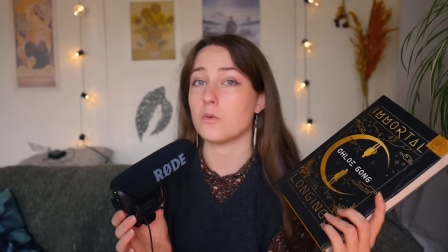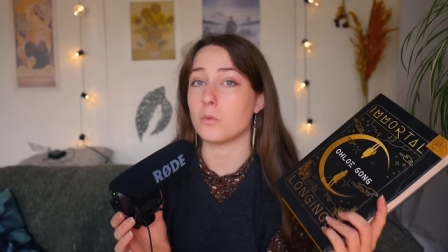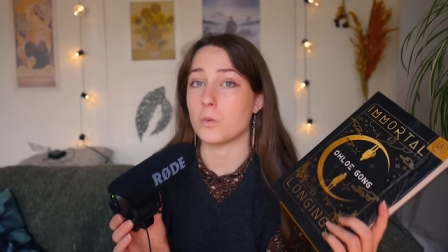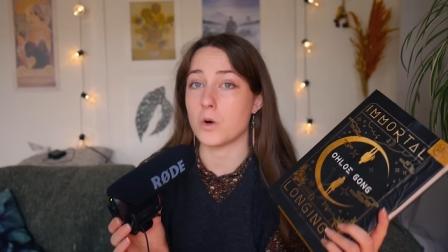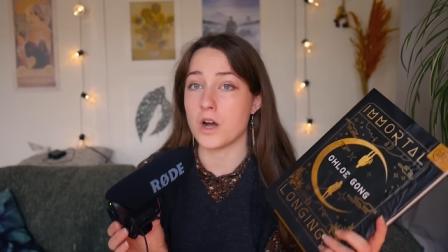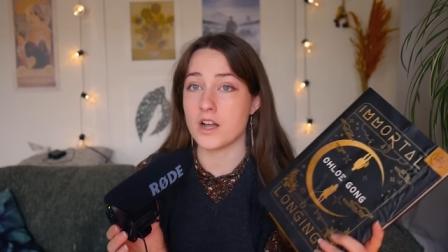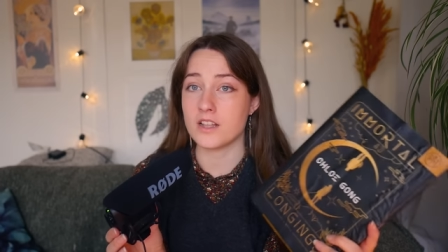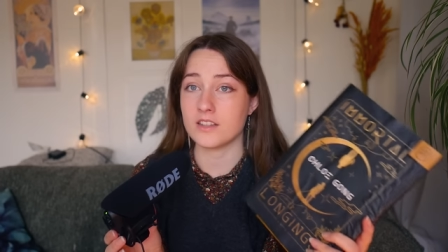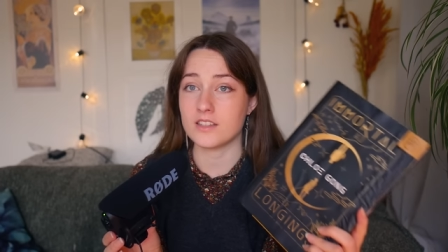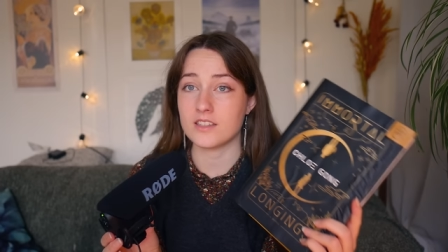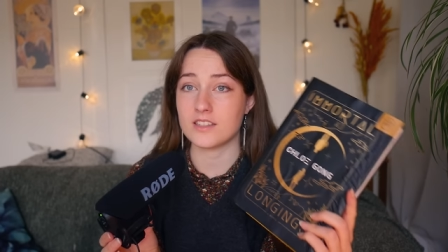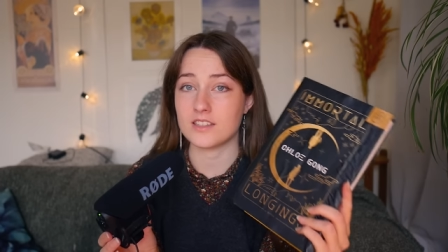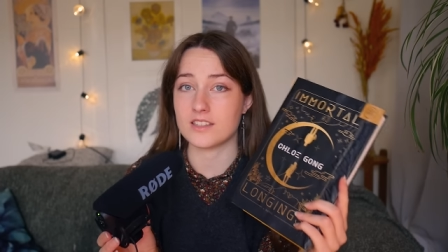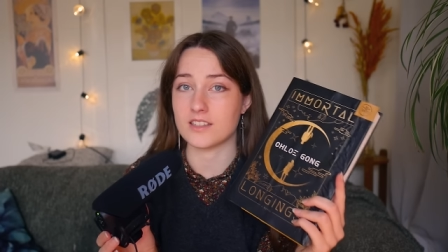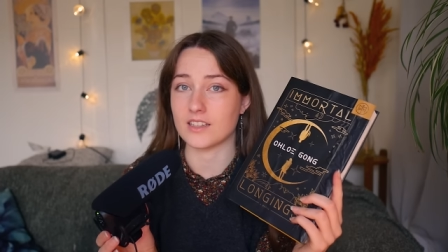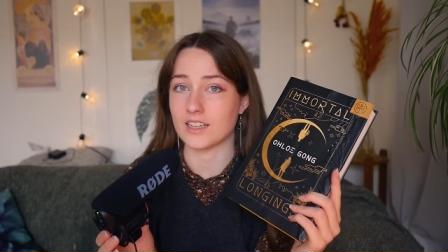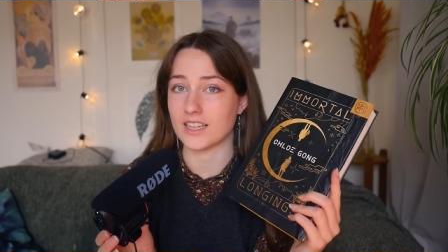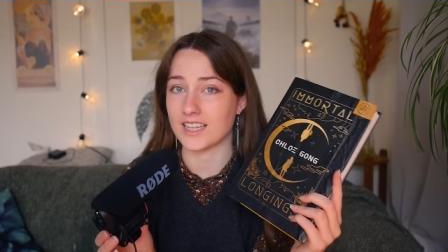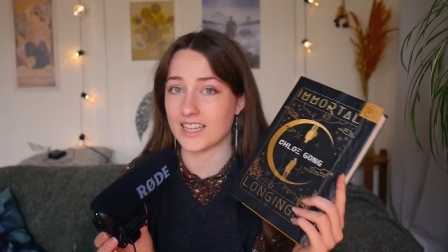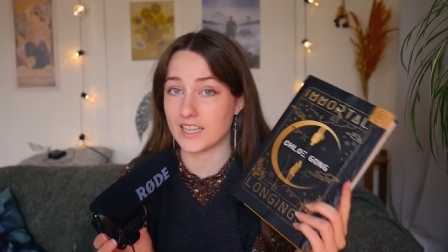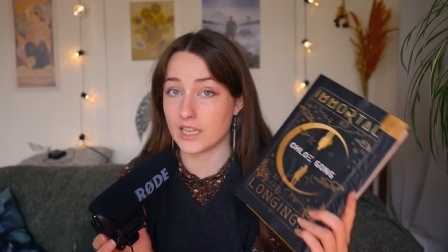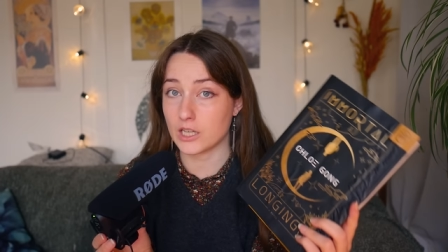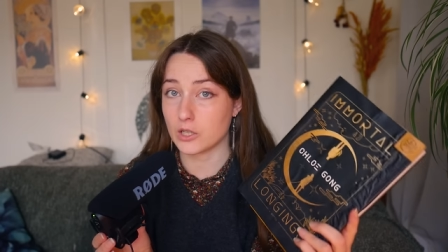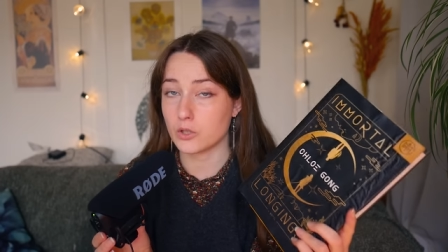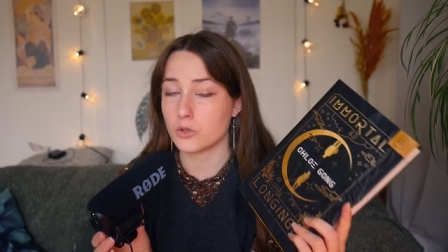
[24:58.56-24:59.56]
wants to
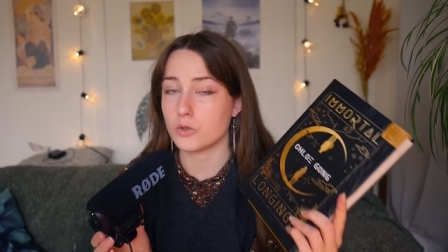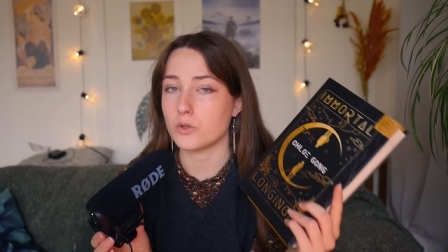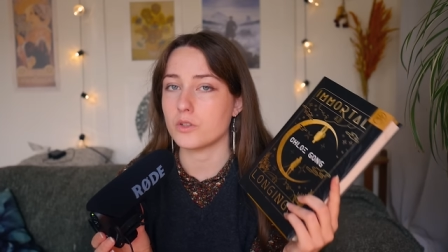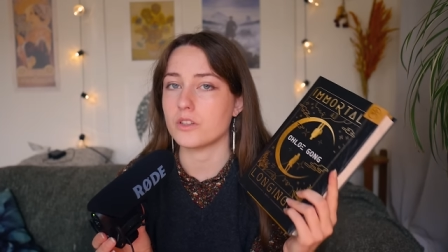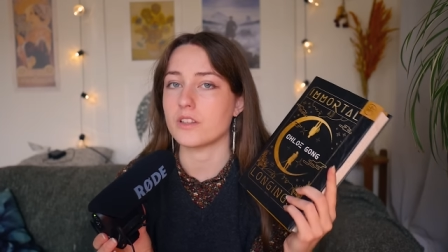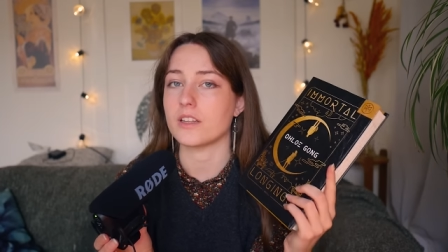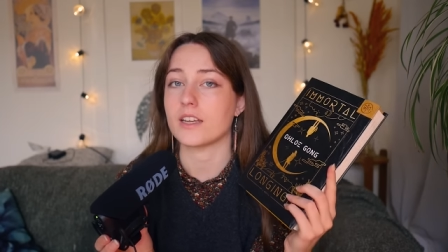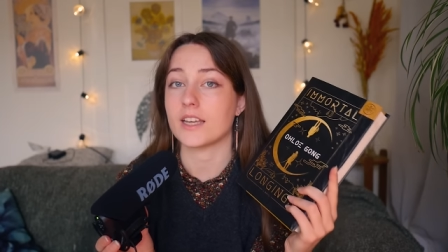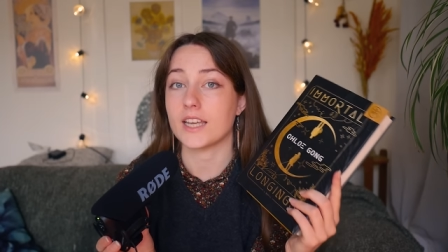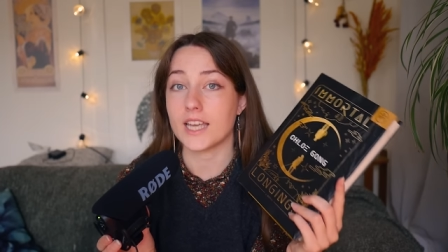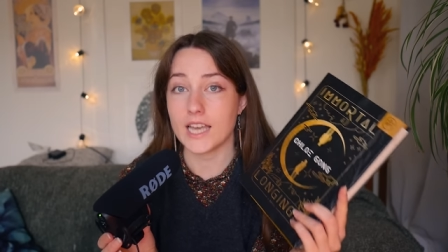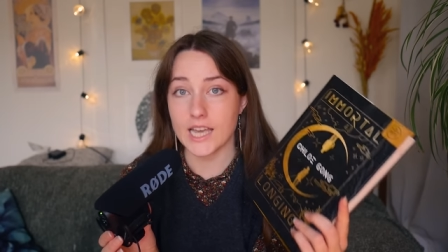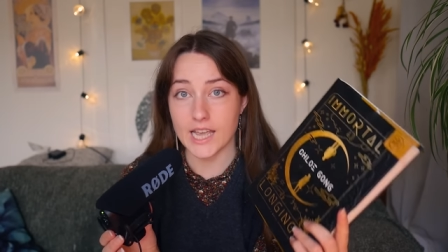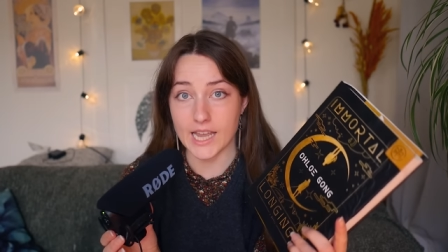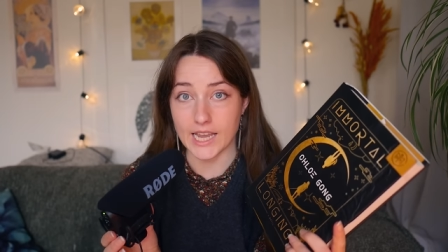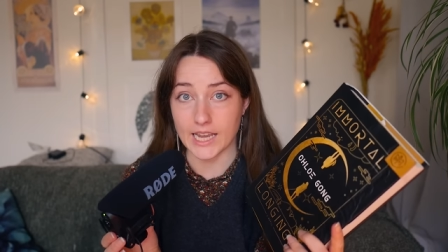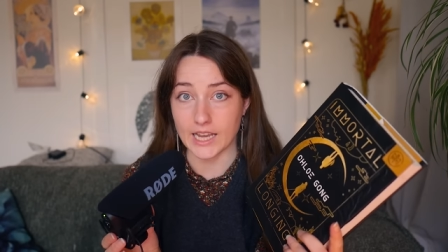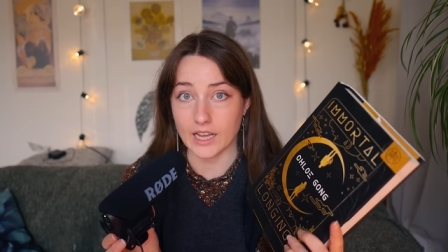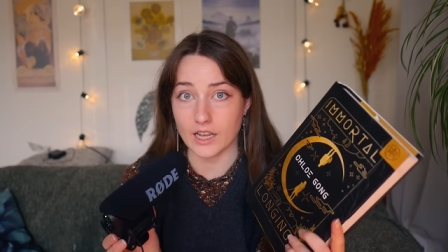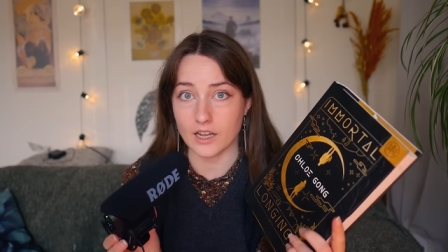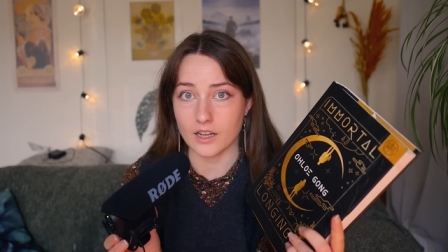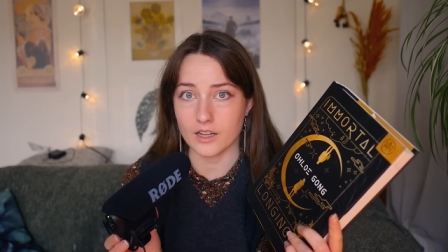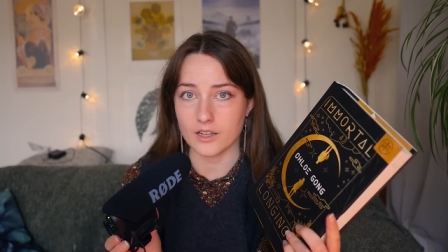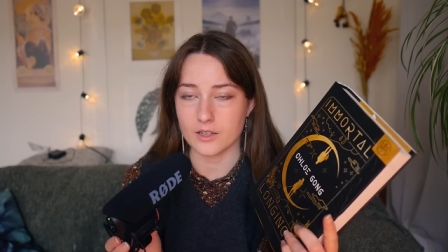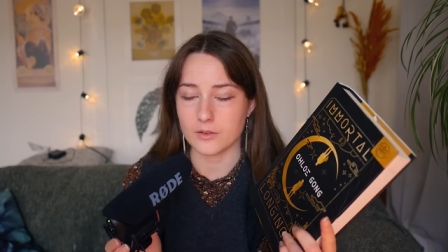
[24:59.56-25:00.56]
kill the
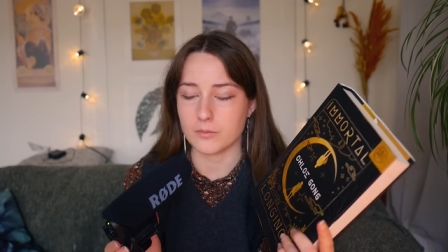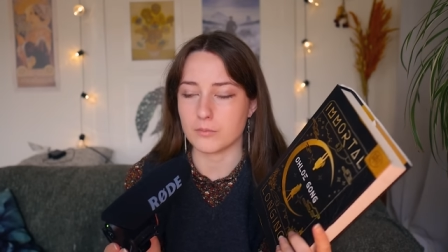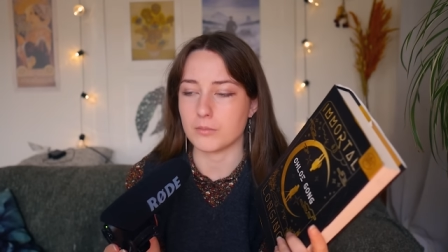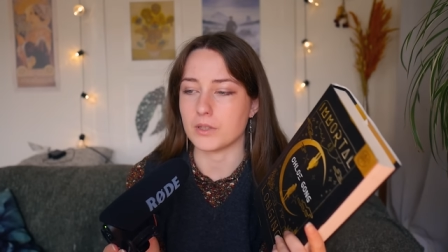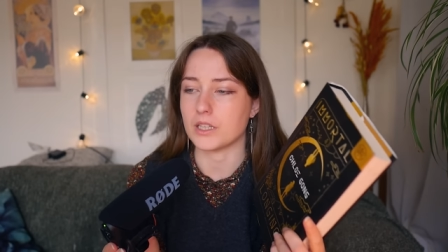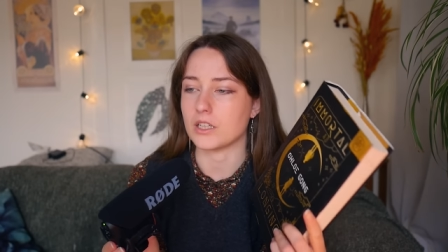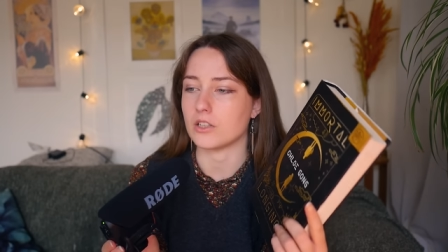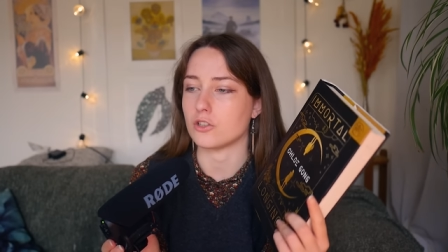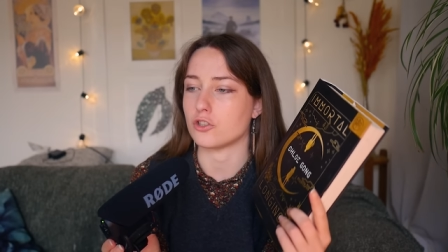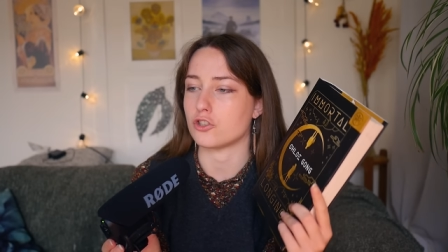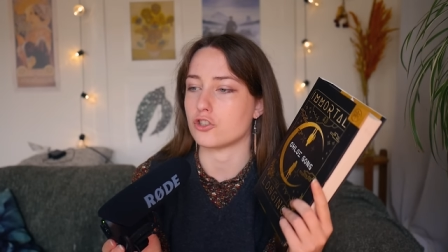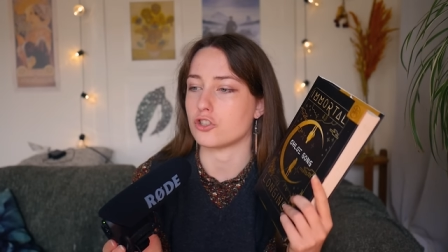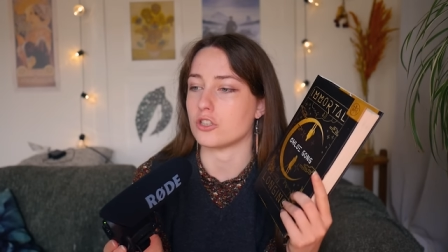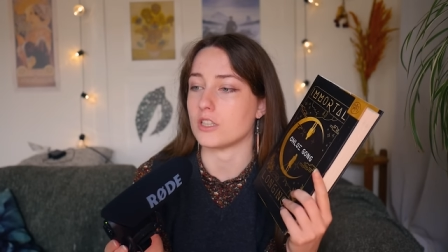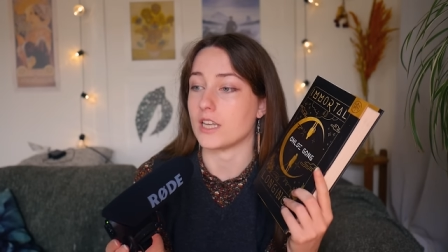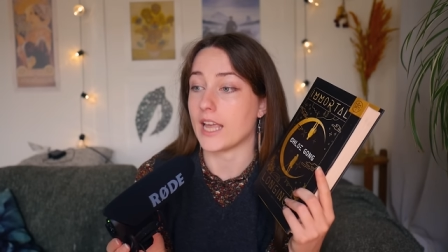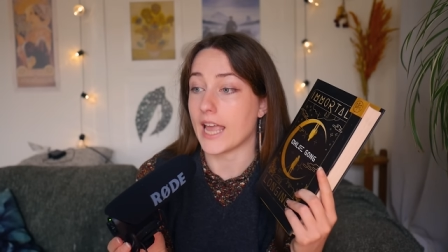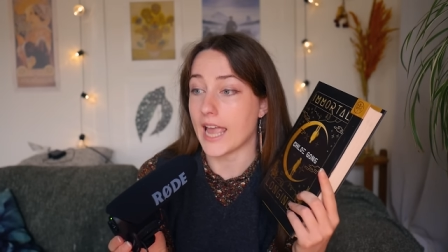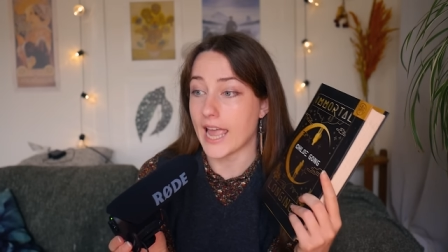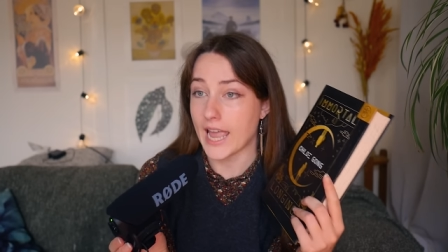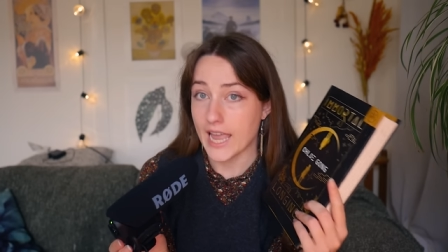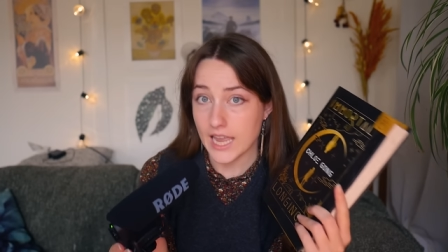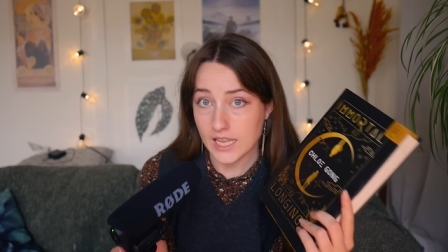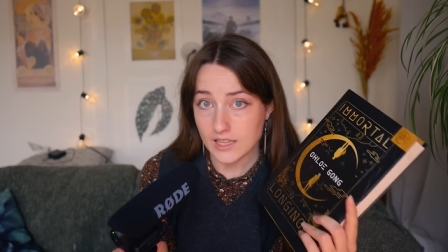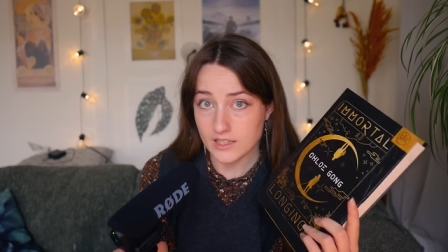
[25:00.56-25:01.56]
king because she
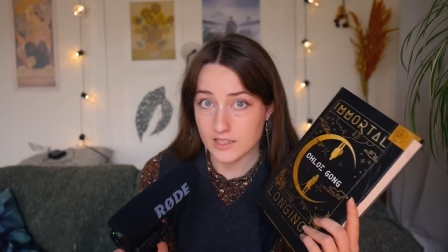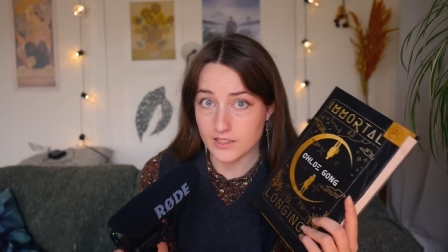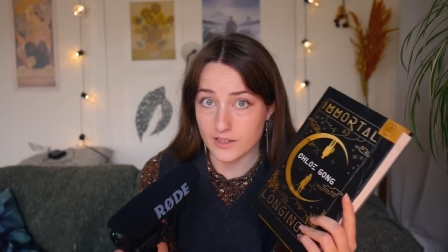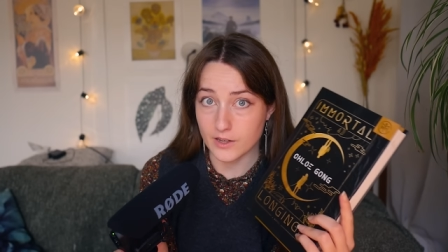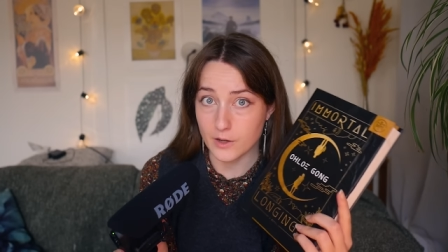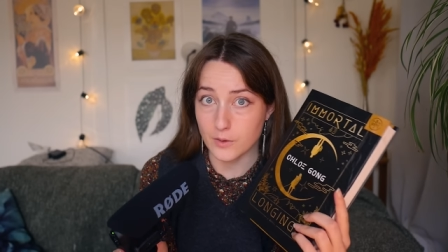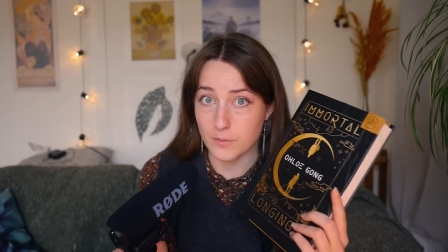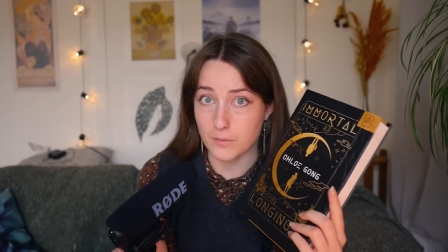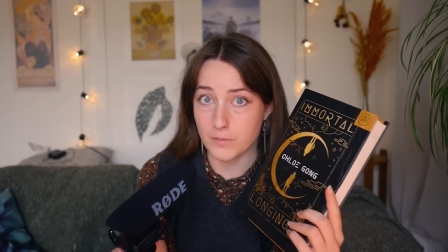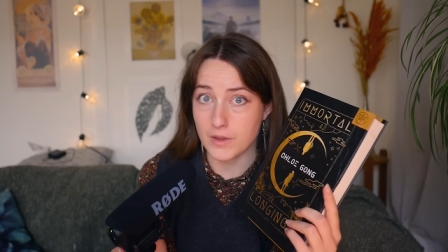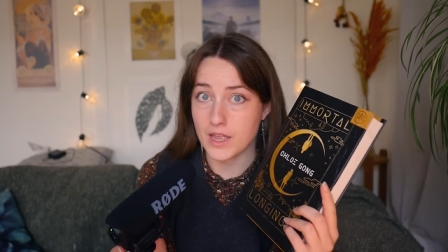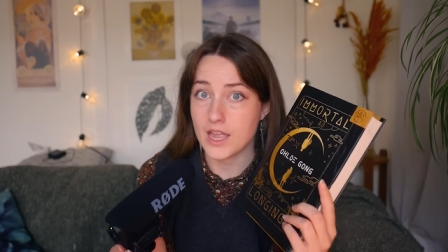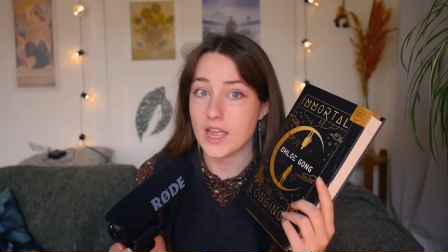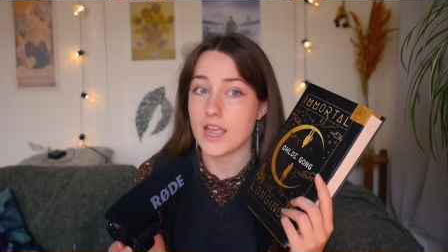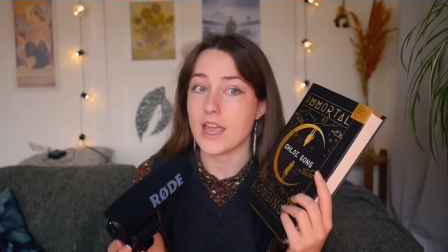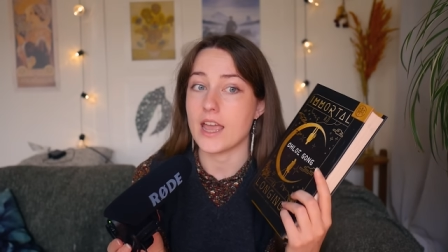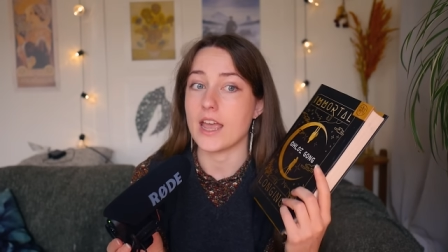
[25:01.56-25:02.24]
hates him